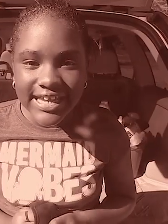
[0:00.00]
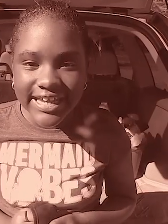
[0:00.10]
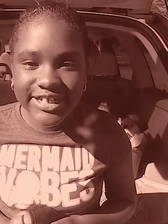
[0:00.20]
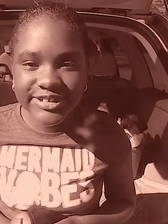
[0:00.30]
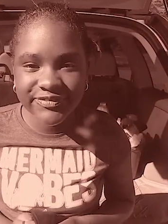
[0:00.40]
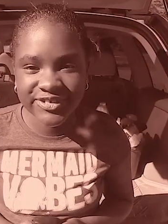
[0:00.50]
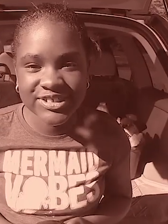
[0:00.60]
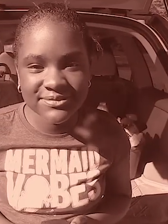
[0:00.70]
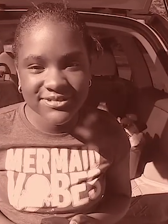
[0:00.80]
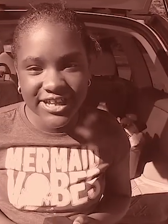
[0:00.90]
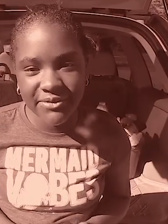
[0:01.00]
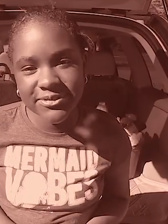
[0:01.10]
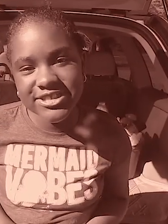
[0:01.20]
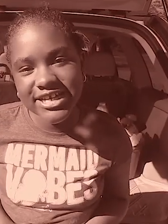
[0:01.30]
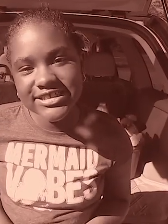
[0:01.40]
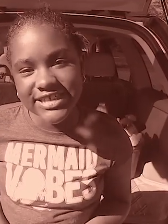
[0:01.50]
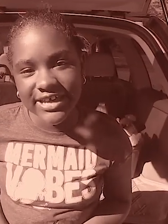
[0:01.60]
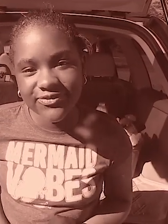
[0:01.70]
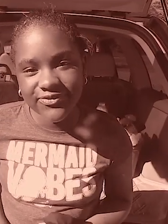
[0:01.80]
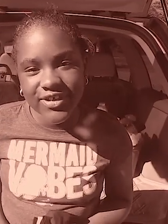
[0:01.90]
Here's a few tips to help you stay
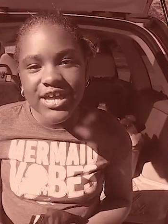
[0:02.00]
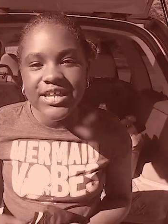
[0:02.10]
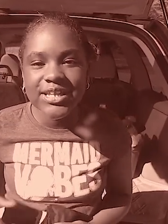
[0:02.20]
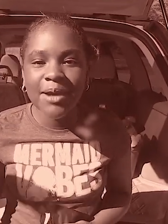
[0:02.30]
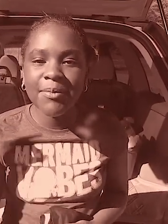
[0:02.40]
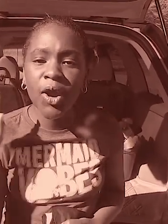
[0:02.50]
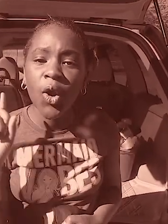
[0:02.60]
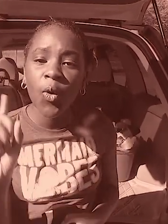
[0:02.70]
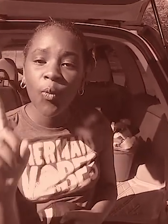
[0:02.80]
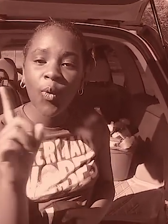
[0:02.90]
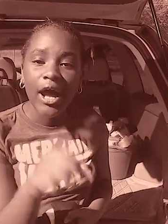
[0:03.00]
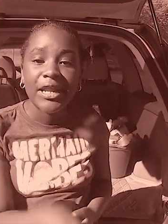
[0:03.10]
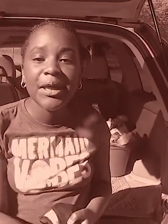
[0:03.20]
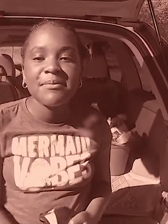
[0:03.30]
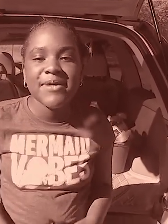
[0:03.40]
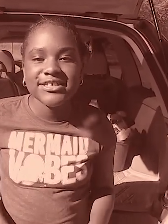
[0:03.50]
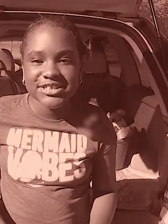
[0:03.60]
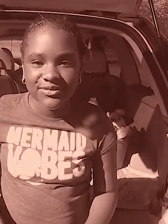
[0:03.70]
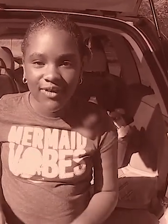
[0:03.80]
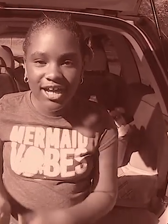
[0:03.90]
safe. Number one, make sure
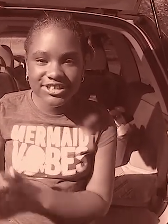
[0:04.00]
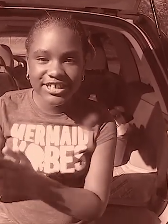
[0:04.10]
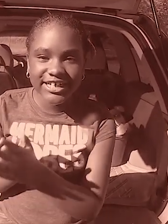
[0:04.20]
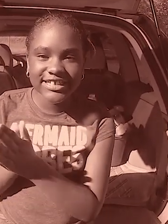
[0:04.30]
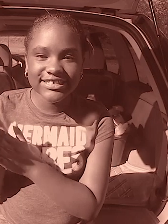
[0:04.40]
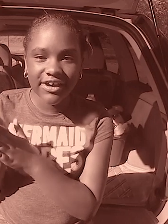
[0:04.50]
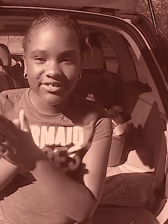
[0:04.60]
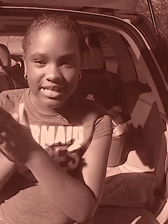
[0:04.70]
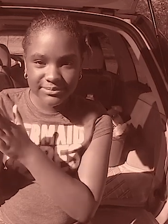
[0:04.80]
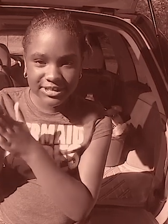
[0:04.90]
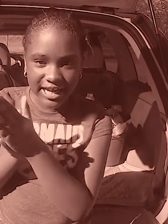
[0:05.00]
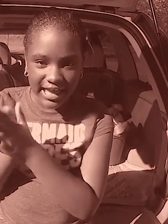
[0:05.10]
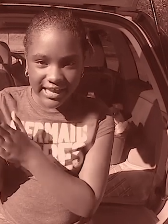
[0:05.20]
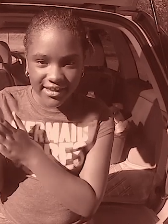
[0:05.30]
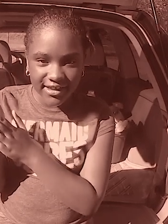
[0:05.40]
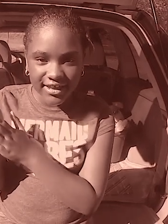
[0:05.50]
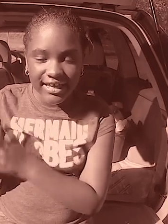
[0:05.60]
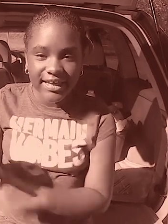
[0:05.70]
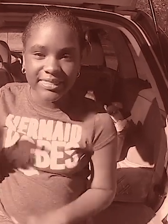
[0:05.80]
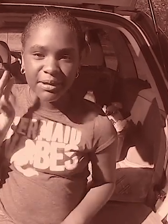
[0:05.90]
you wash your hands several times a day.
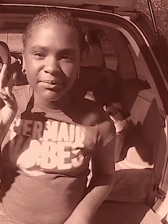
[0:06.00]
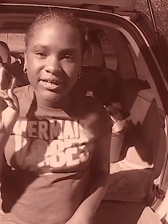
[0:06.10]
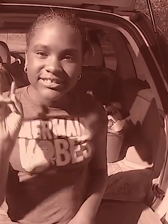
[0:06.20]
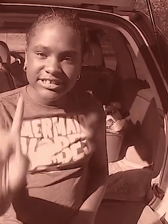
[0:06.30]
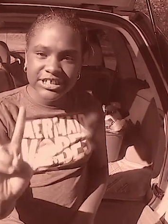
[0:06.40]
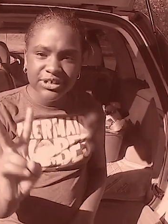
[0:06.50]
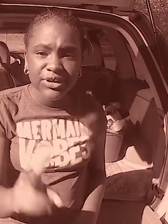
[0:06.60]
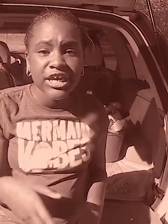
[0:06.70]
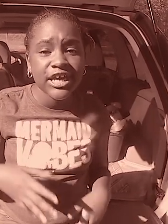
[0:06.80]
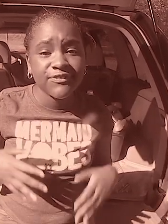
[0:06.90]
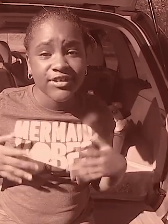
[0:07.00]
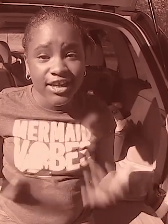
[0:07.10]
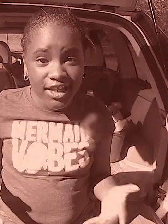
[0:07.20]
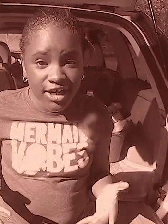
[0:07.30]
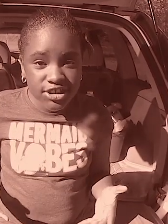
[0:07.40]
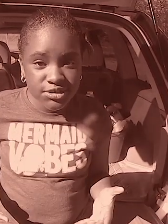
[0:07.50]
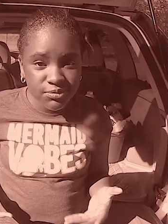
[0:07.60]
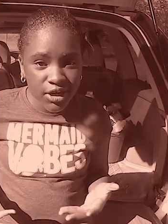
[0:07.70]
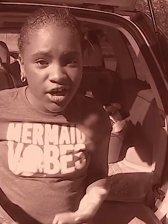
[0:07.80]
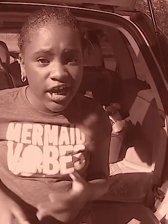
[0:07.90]
Number two, if you need to go
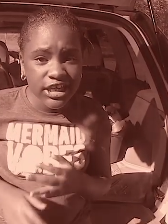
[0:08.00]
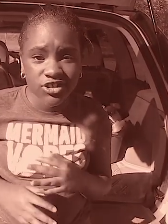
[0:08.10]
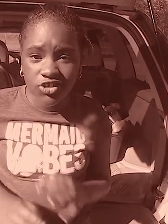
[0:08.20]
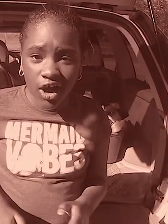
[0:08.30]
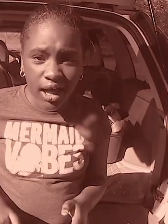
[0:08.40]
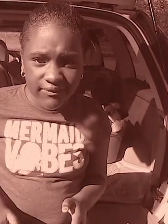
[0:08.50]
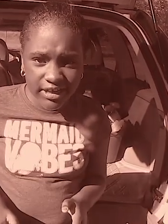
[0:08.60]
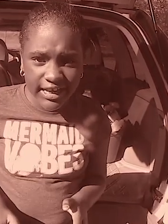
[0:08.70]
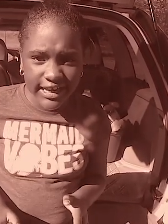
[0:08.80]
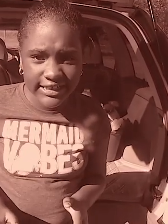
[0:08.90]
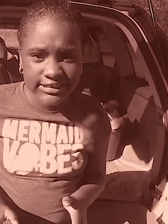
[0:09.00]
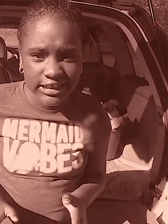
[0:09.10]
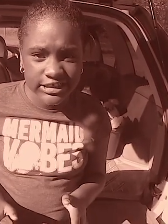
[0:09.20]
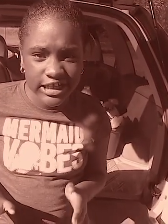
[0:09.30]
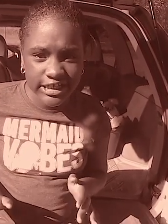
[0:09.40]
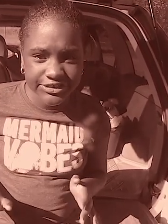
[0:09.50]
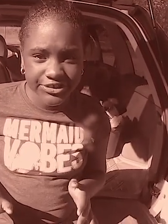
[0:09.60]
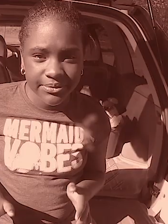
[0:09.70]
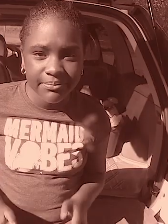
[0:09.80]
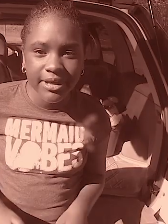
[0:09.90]
somewhere and you don't have any hand
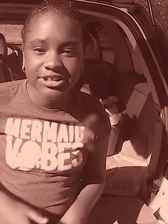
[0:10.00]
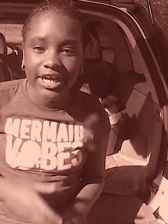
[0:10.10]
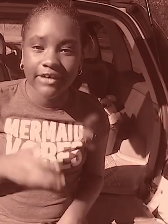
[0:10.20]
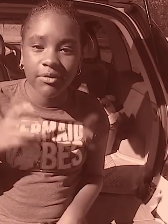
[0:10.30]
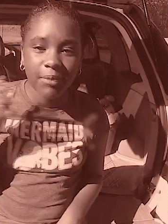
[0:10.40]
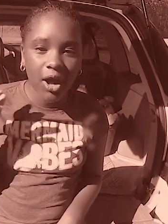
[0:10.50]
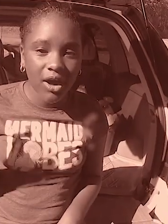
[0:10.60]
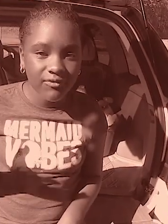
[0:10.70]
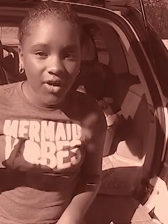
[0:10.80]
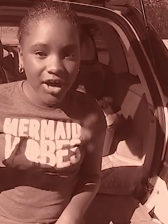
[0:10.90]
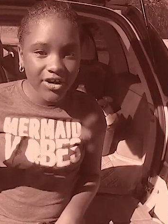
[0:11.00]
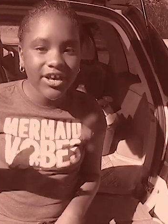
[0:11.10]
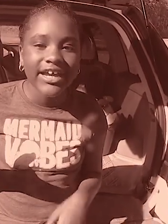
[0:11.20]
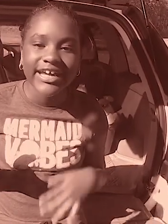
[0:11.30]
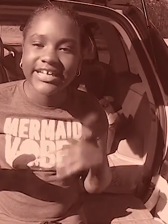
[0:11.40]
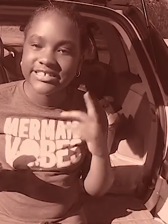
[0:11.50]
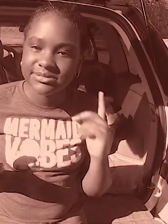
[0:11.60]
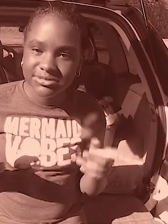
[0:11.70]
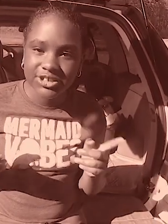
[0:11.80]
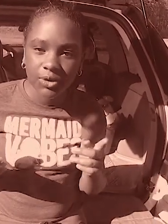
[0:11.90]
sanitizer, make sure you have a bottle of water and
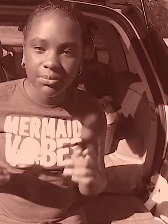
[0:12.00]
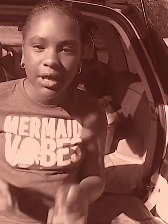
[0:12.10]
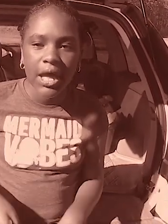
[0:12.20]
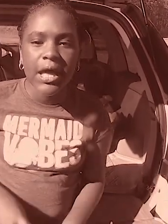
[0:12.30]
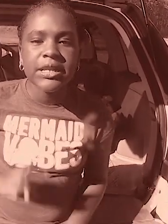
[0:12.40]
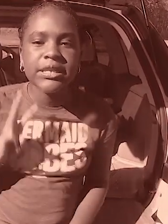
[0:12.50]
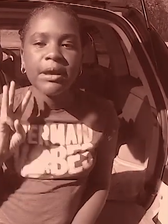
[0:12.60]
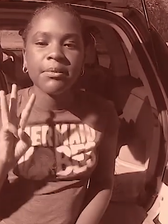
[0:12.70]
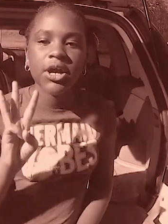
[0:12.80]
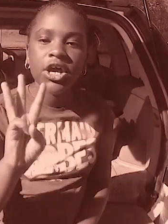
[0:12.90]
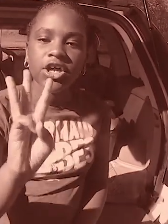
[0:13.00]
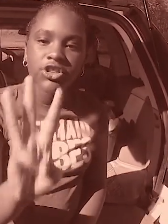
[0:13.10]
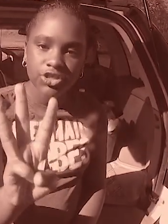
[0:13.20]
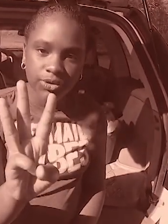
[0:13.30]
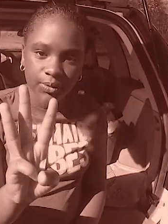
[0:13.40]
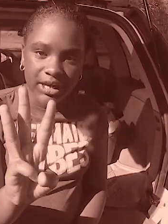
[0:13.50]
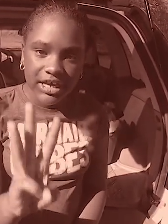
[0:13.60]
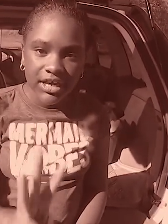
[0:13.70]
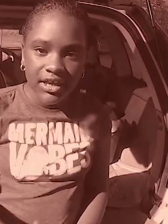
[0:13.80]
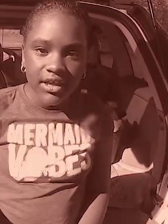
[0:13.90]
some soap. Number three,
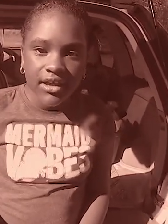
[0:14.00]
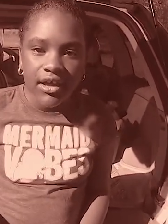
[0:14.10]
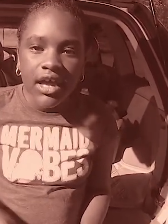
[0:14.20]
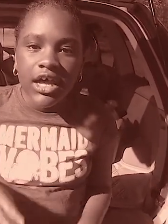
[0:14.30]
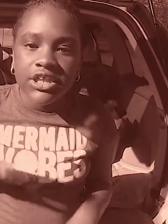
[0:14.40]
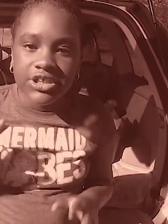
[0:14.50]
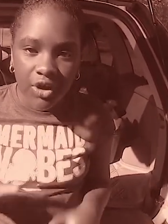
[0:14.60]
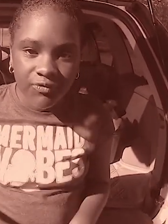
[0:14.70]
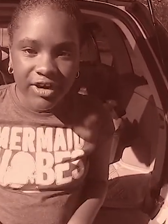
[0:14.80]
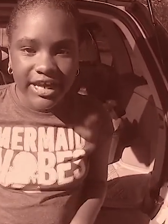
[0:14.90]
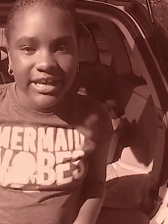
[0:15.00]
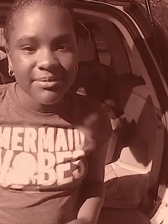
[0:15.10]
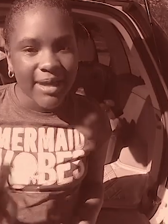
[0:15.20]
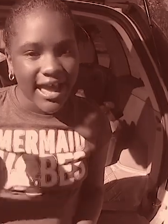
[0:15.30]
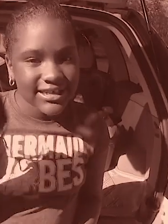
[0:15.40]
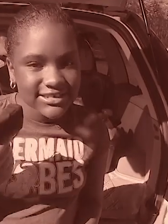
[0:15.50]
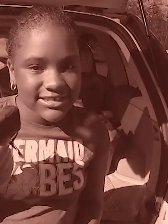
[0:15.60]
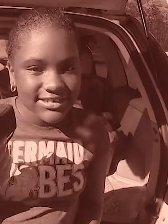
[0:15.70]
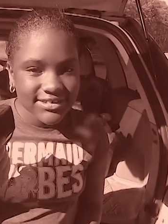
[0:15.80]
don't forget your mask.